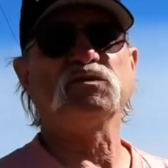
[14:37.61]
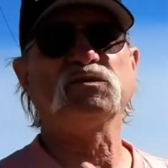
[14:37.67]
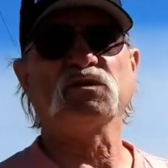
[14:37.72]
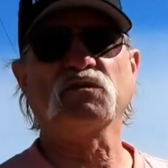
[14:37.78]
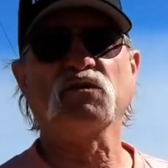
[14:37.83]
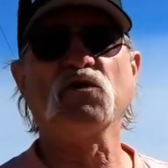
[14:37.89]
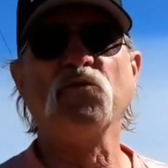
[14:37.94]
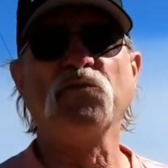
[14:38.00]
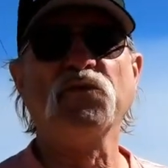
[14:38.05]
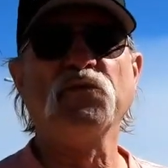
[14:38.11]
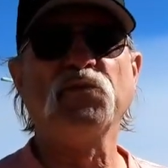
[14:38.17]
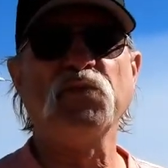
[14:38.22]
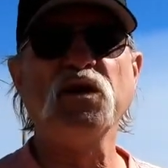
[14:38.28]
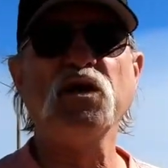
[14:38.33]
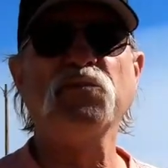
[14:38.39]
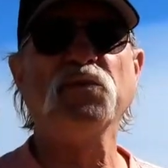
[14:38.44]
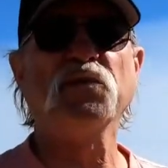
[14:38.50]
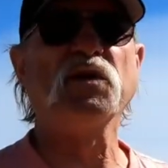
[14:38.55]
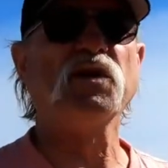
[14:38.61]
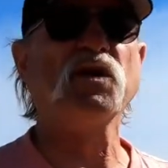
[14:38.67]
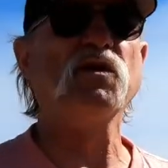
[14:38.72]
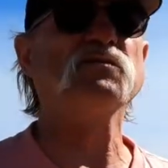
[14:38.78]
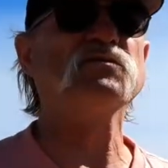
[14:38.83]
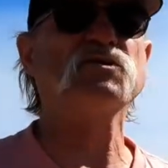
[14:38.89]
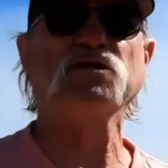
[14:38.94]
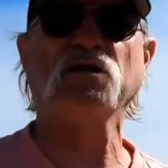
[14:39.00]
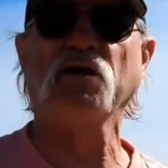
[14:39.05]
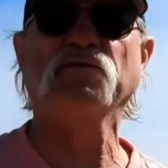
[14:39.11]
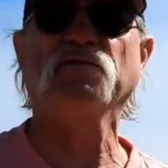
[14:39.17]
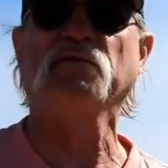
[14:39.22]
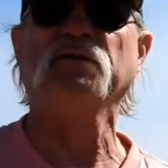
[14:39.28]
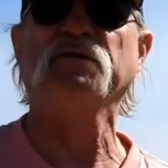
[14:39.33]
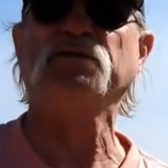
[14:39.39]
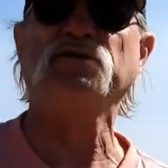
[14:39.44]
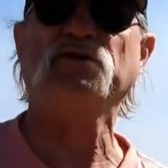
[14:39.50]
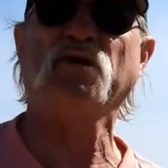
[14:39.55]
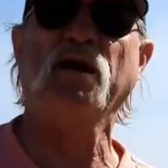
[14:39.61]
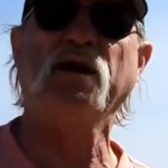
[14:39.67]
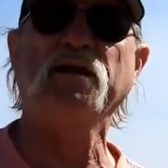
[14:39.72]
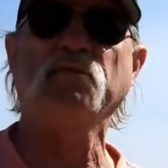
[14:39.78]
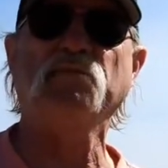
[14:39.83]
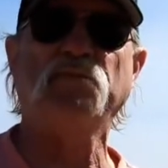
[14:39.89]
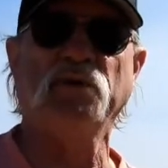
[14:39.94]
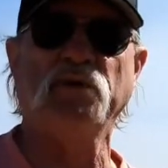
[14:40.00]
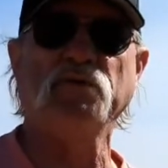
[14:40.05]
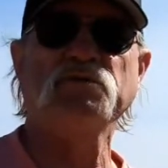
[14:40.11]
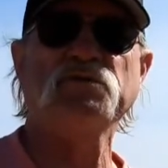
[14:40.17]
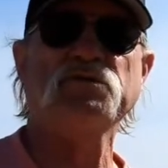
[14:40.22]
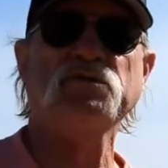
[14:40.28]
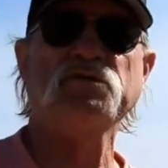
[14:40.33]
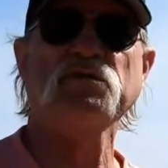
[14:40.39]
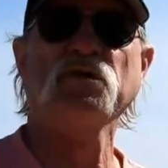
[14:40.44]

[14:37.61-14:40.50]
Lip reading: a group of people that owned several of these trading posts.